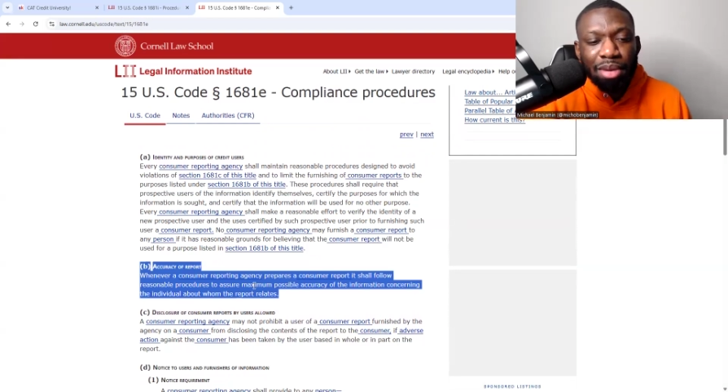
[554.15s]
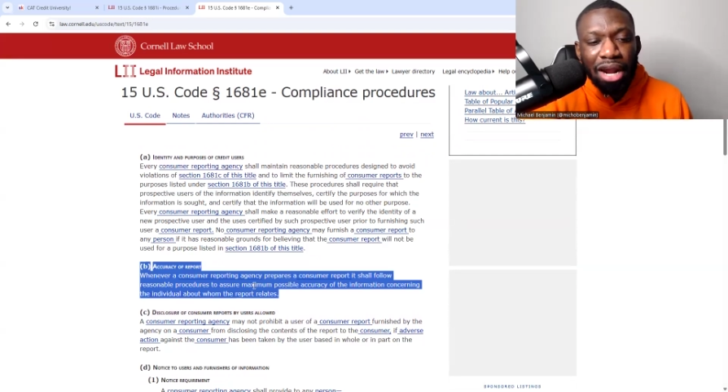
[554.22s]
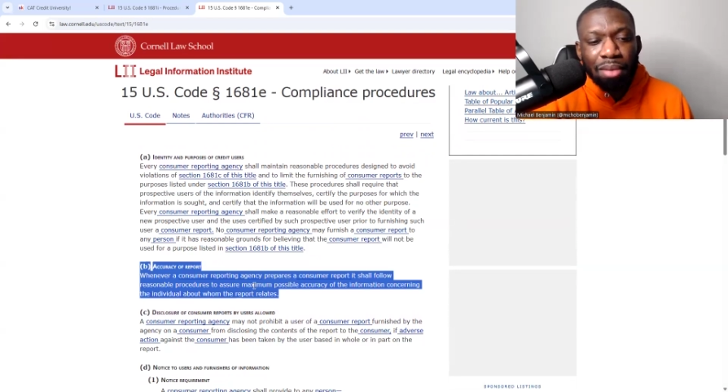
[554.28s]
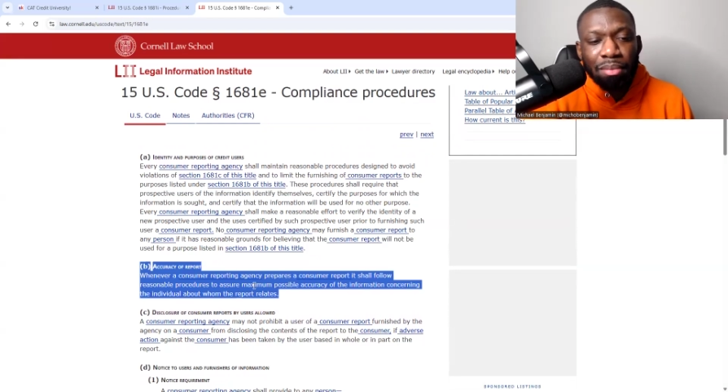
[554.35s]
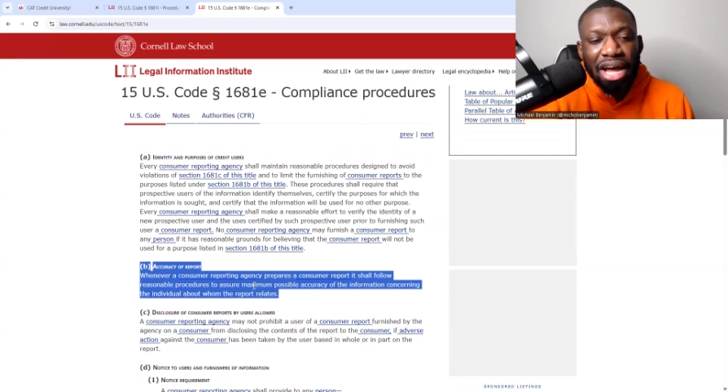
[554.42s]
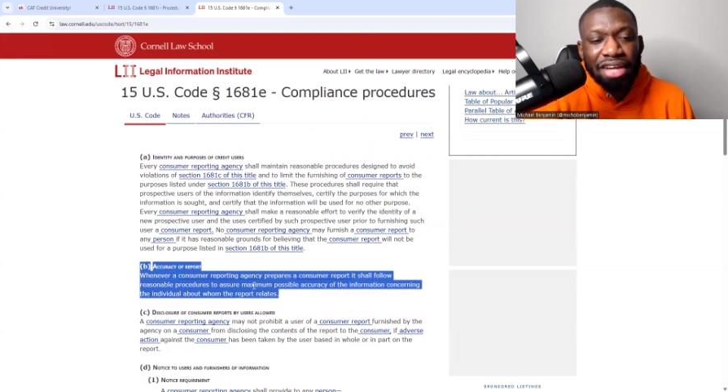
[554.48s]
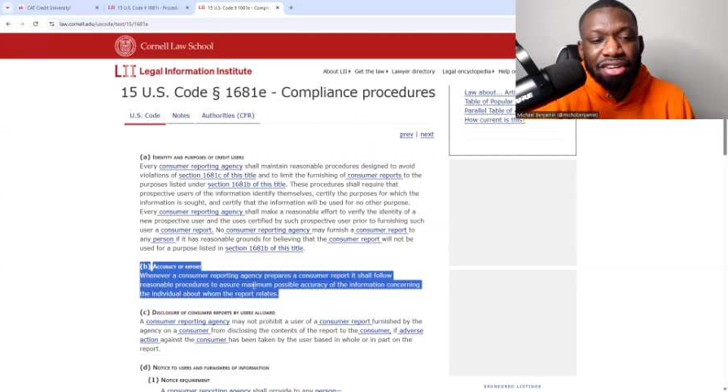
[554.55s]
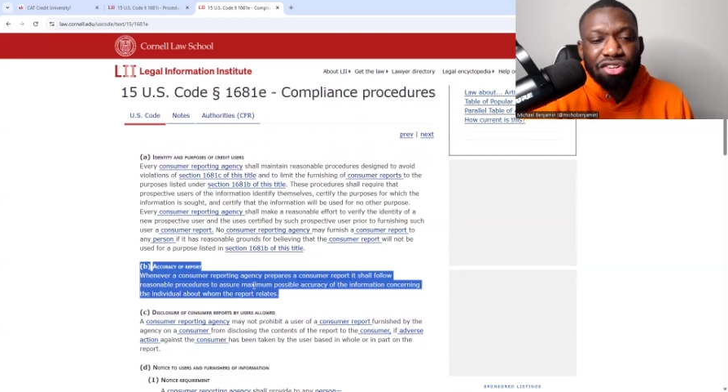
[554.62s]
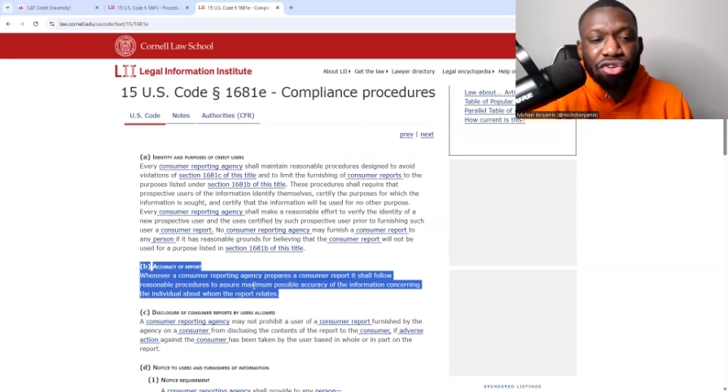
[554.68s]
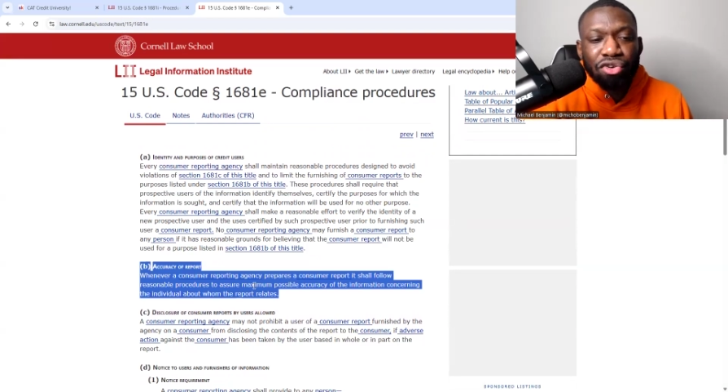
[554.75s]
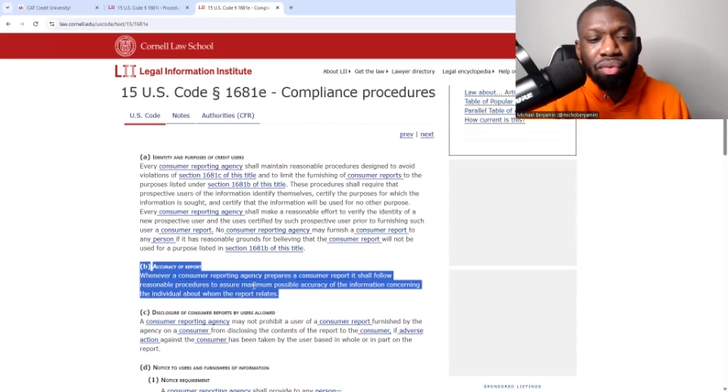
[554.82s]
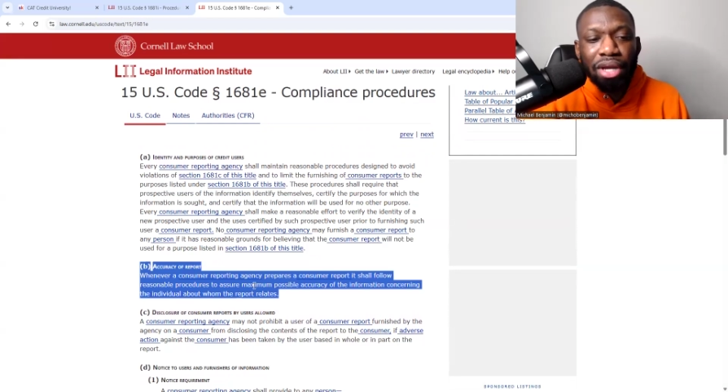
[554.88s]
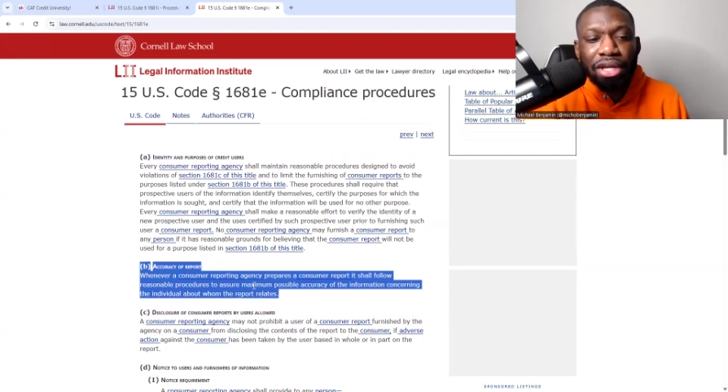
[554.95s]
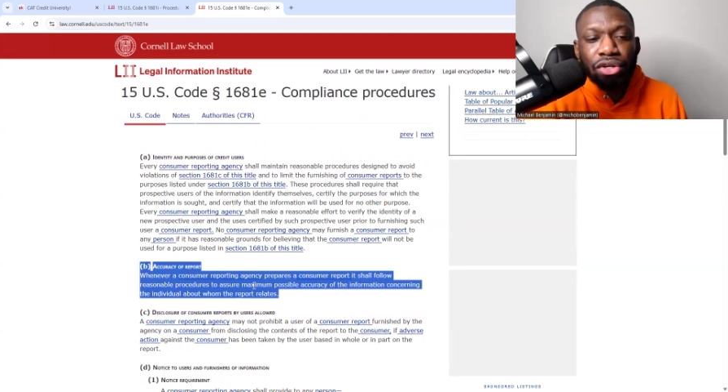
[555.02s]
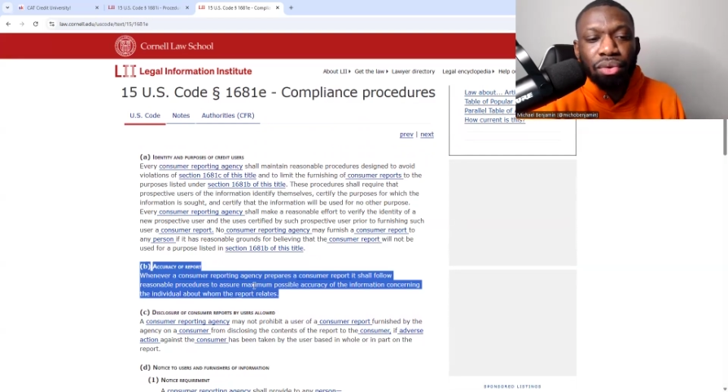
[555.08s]
that in mind too
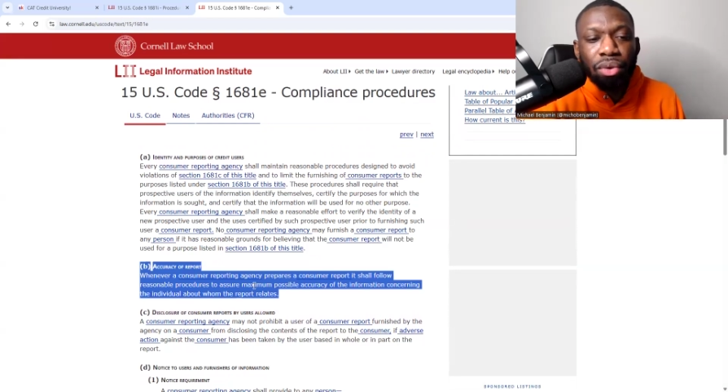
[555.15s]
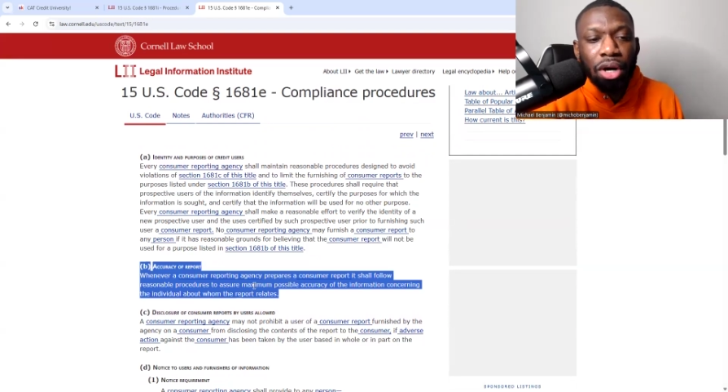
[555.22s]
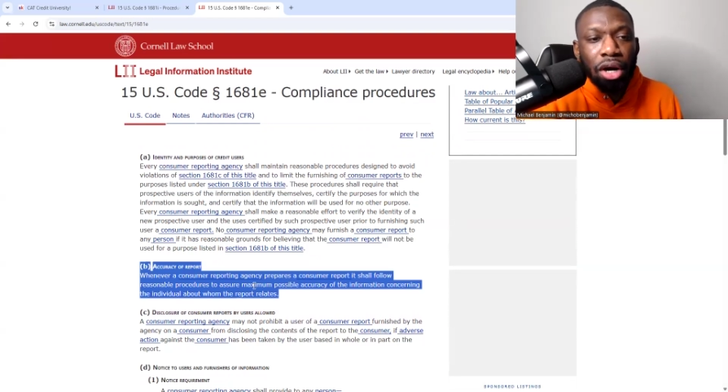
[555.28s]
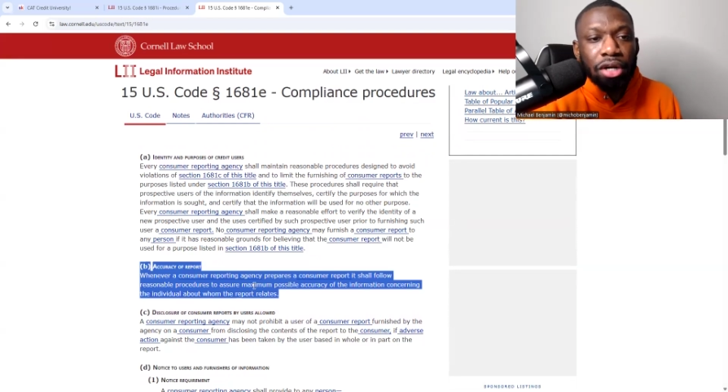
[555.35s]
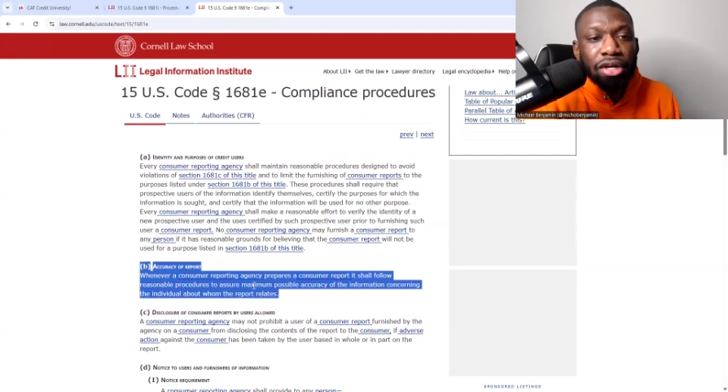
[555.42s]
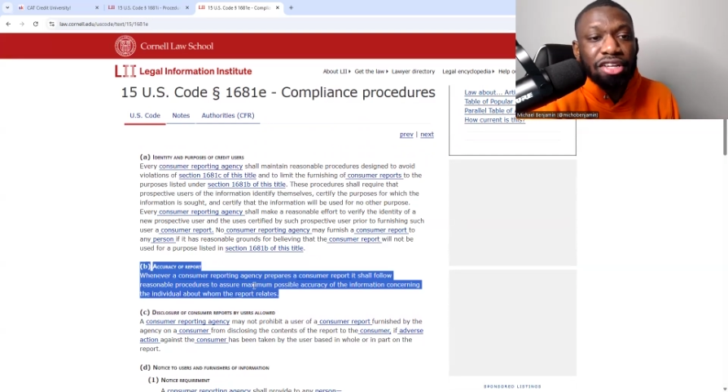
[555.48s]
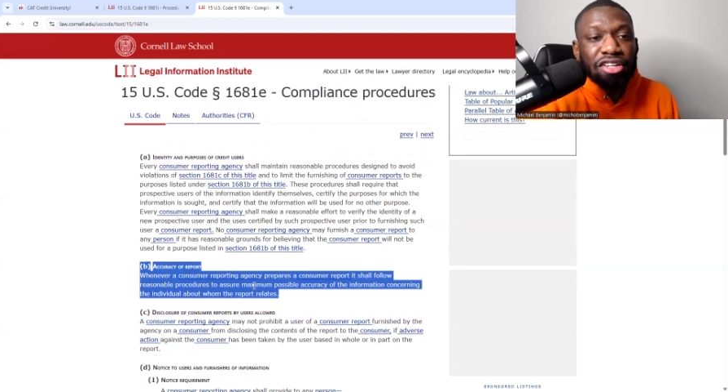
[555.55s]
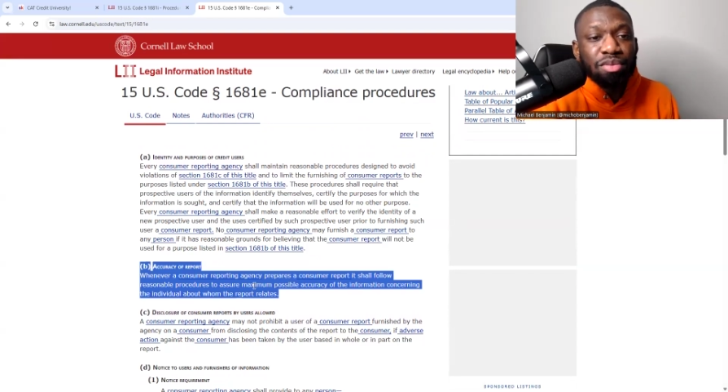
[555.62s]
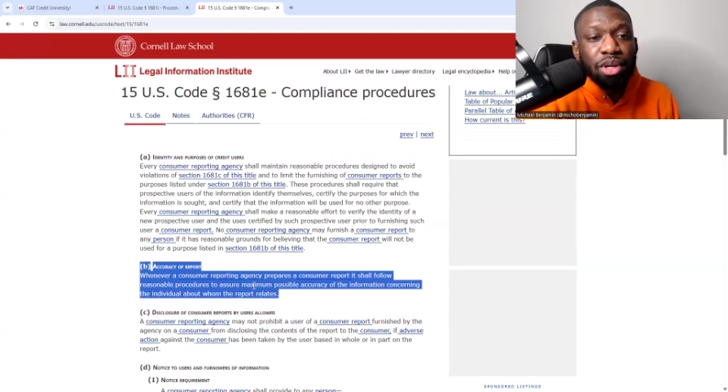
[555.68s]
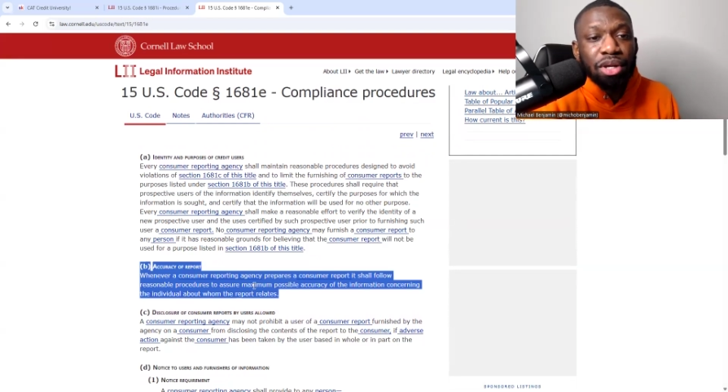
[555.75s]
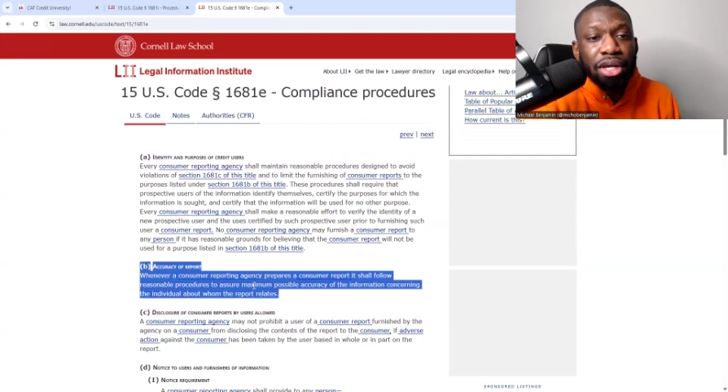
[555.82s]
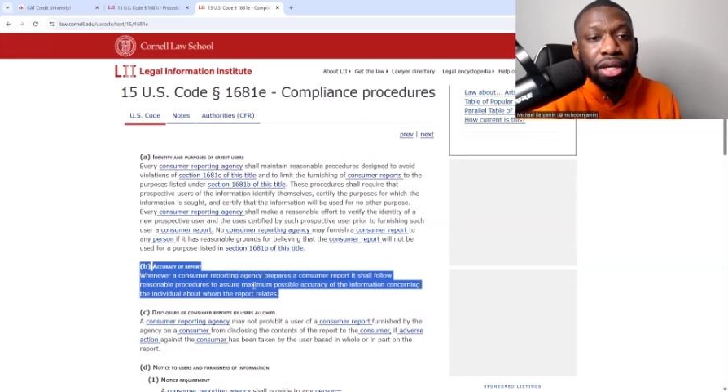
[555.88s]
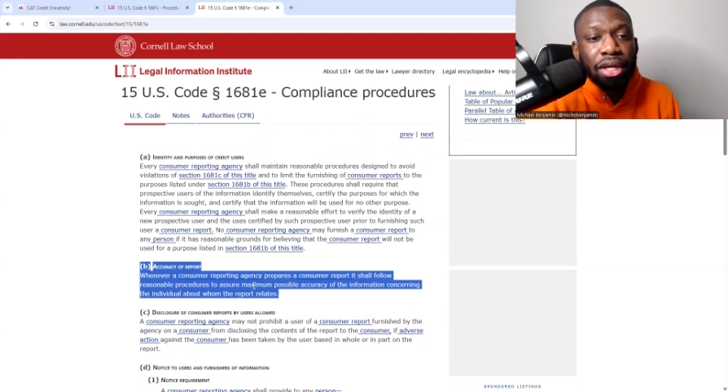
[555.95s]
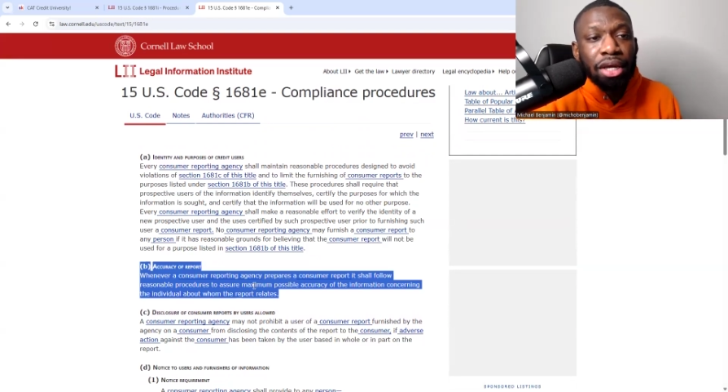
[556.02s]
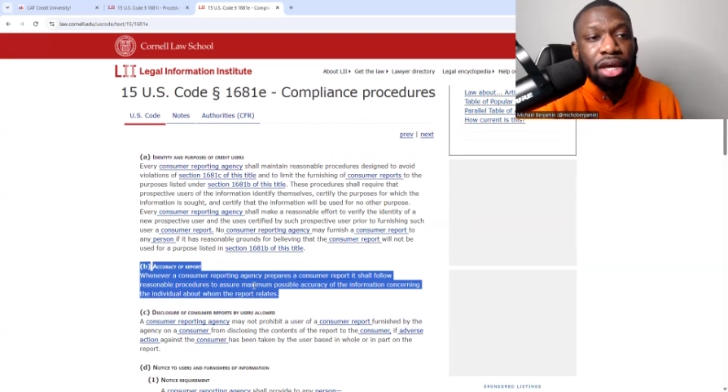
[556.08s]
when you are
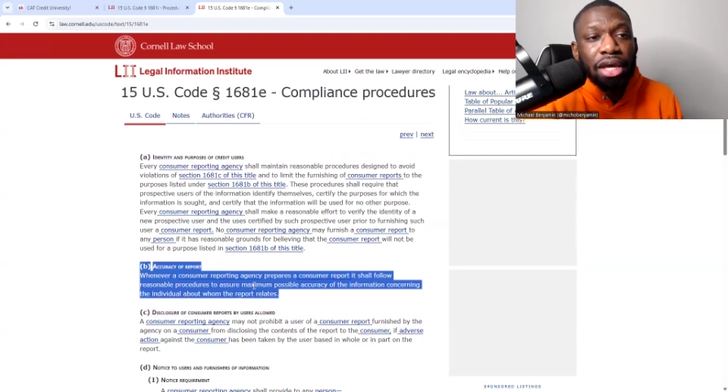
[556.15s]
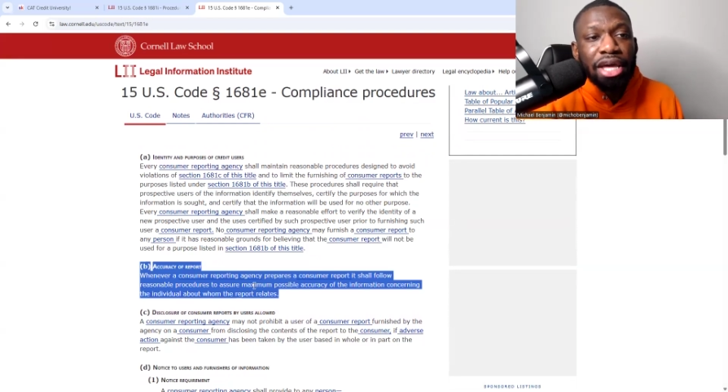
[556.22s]
disputing.